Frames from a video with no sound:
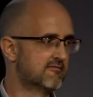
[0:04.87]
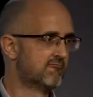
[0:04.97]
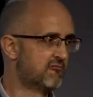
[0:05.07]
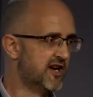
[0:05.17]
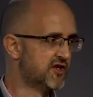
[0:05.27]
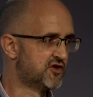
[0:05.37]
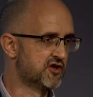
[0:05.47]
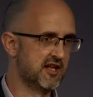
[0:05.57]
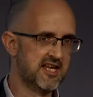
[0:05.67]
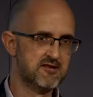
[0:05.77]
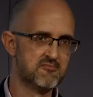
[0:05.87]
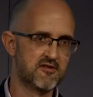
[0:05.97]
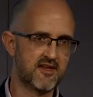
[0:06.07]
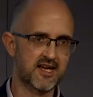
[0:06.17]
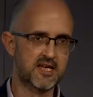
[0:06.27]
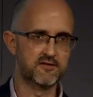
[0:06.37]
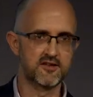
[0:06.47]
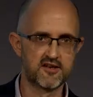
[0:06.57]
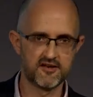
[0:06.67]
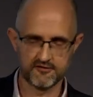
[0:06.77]
Rich, Liam, thank you for
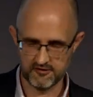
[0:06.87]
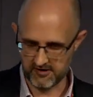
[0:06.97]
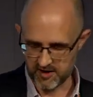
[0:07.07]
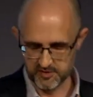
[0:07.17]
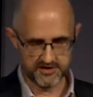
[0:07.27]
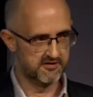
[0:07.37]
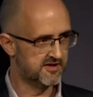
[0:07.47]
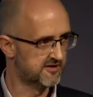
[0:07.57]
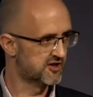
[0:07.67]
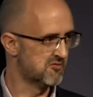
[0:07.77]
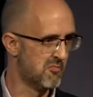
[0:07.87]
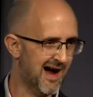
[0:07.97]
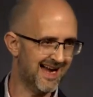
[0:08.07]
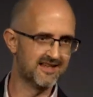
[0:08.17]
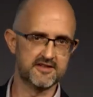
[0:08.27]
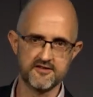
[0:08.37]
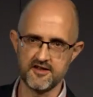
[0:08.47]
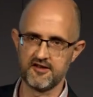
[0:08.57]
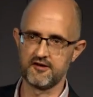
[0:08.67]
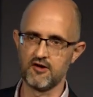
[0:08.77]
this great opportunity to come back to
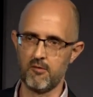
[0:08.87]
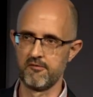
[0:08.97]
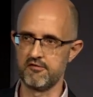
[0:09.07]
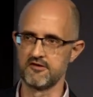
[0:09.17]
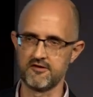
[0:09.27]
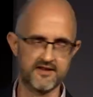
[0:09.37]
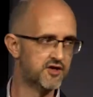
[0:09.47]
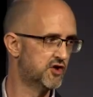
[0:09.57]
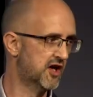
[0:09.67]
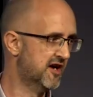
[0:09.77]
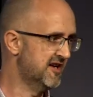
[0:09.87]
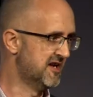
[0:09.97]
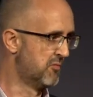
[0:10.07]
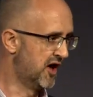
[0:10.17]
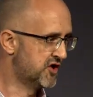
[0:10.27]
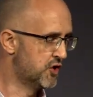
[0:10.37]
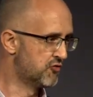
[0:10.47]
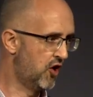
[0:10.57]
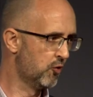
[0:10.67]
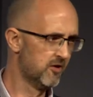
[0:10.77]
this conference this year in my new
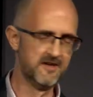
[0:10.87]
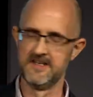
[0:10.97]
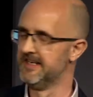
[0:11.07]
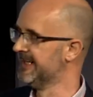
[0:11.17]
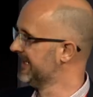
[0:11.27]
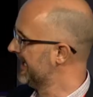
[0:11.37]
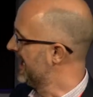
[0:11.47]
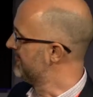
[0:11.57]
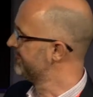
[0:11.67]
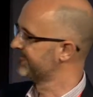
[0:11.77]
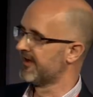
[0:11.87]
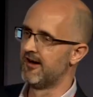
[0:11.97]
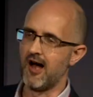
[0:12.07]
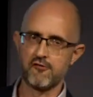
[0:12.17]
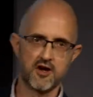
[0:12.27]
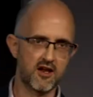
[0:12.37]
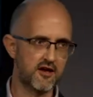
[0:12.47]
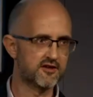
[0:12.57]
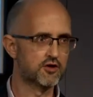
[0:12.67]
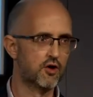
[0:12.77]
role. Um, I've
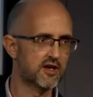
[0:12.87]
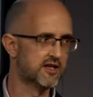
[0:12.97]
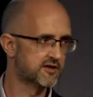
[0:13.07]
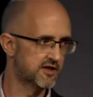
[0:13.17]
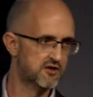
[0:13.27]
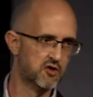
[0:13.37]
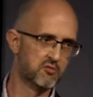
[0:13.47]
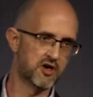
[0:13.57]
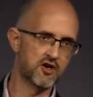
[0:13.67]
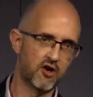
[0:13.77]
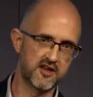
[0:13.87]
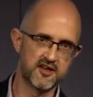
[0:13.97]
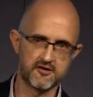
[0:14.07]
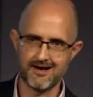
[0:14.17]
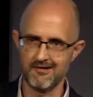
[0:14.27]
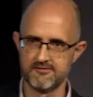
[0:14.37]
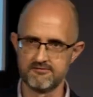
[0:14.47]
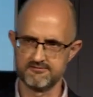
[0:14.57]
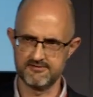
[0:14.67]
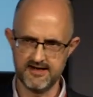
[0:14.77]
realised talking to a number of colleagues around
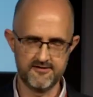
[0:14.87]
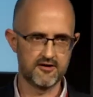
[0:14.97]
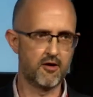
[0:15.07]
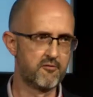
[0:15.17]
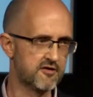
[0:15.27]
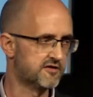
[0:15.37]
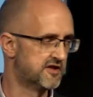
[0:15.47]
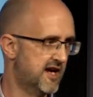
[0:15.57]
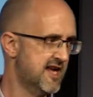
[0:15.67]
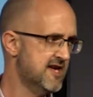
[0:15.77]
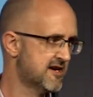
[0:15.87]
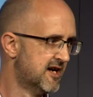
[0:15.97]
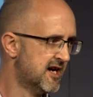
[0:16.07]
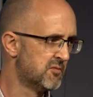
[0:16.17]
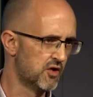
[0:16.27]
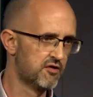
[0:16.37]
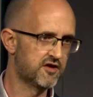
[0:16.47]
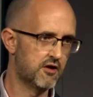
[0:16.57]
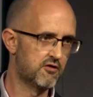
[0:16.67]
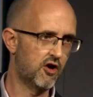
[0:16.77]
uh, the conference today, but
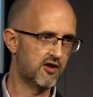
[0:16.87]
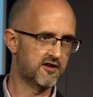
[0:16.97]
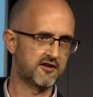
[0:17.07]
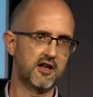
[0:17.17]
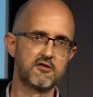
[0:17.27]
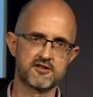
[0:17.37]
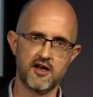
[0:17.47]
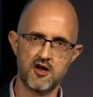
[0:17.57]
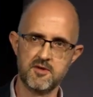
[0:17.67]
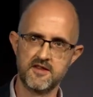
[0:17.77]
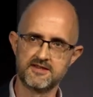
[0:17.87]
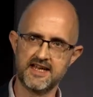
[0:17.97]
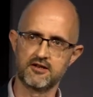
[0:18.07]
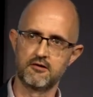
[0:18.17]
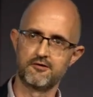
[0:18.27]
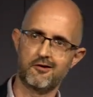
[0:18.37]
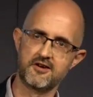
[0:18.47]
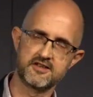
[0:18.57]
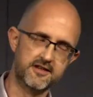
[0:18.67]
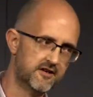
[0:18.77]
also colleagues close to home in the technical
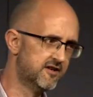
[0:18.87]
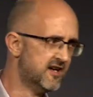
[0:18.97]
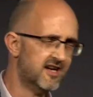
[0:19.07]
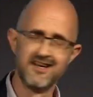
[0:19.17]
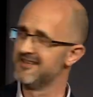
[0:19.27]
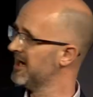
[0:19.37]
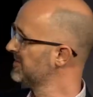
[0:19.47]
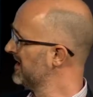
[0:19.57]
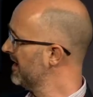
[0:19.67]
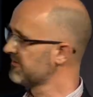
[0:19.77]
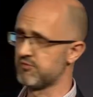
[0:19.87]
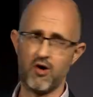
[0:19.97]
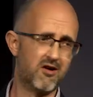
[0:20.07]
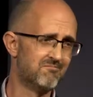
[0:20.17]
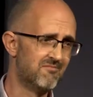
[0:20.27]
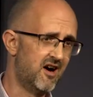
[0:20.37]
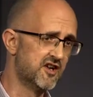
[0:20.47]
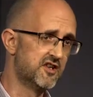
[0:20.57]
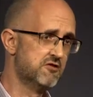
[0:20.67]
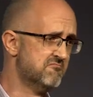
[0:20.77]
authority, that nobody knows what I
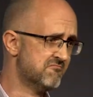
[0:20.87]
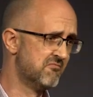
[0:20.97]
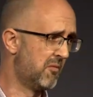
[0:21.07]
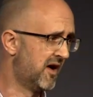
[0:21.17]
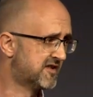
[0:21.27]
do, what my